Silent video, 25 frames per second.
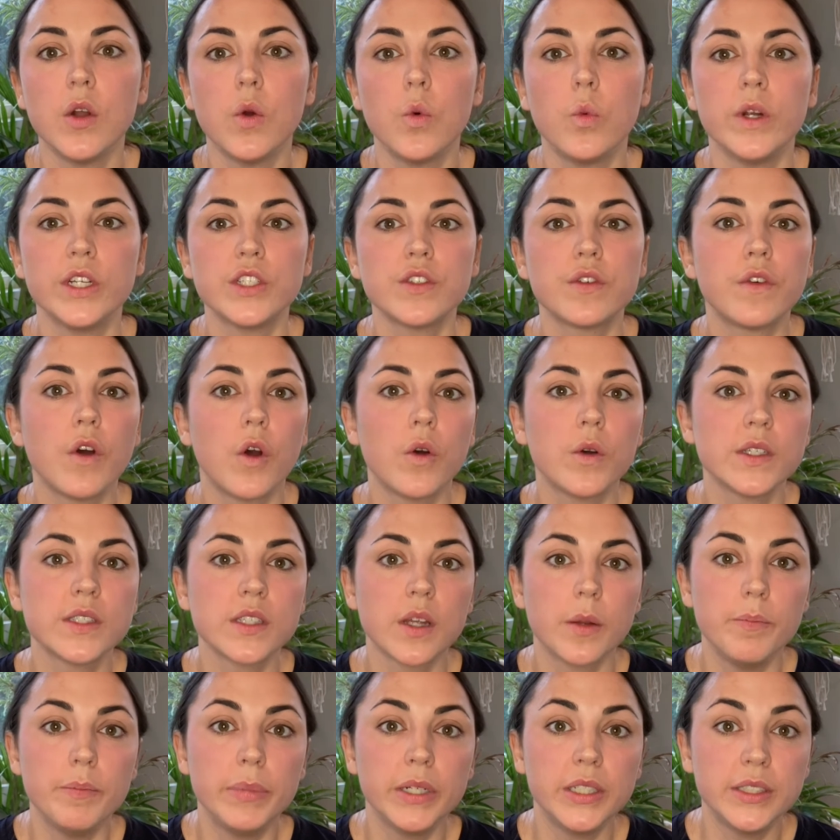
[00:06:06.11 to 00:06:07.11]
which focus
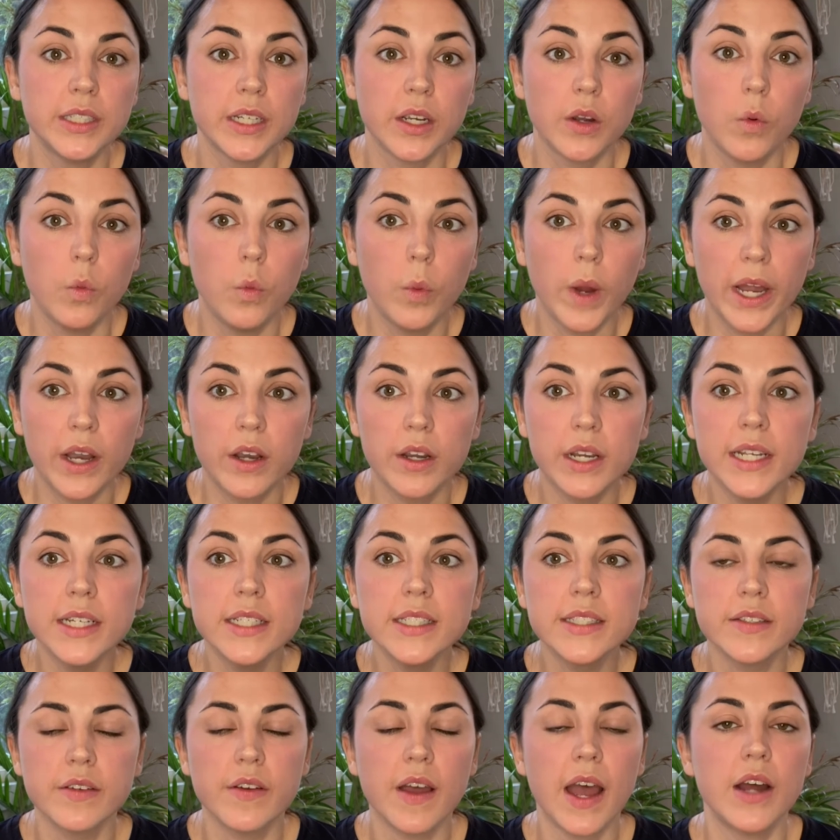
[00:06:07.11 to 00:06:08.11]
on building
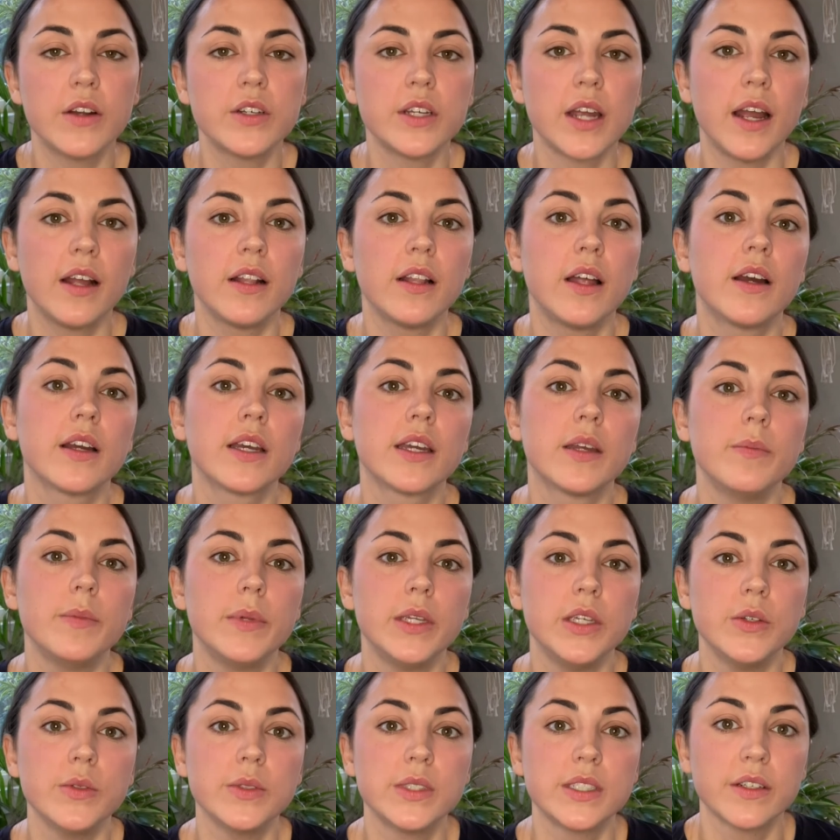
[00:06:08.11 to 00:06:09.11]
awareness of how dialogue can
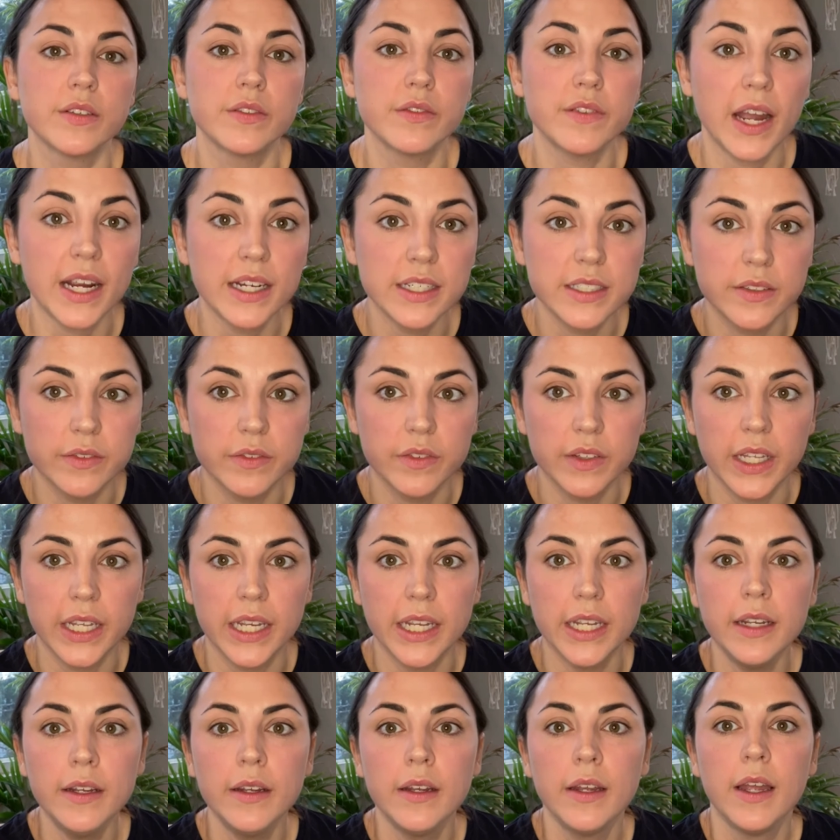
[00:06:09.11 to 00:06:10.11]
be used
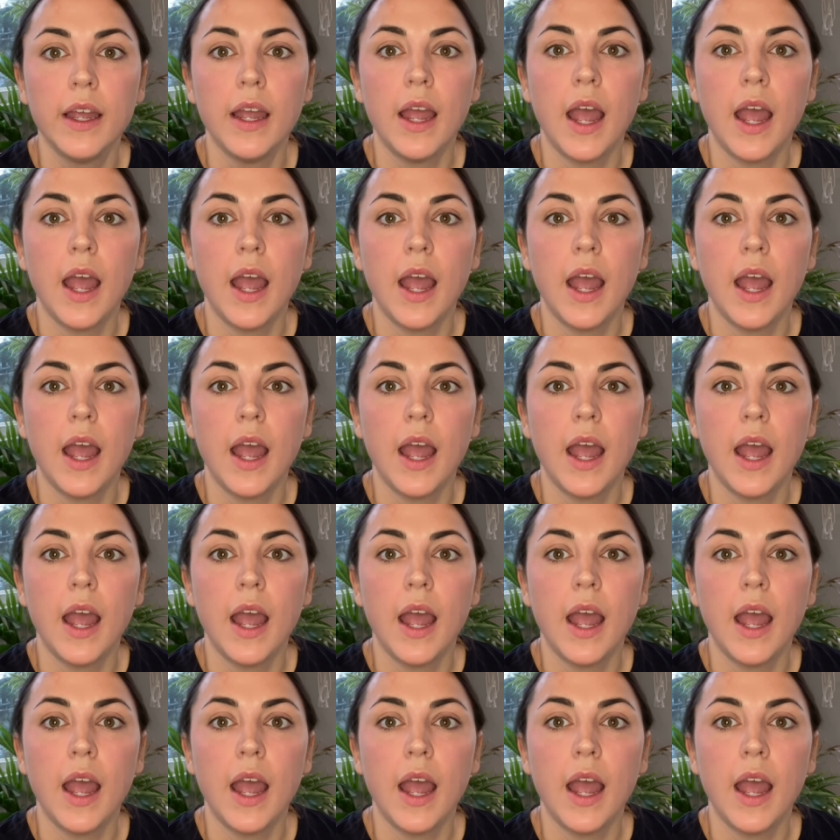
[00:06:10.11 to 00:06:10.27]
effectively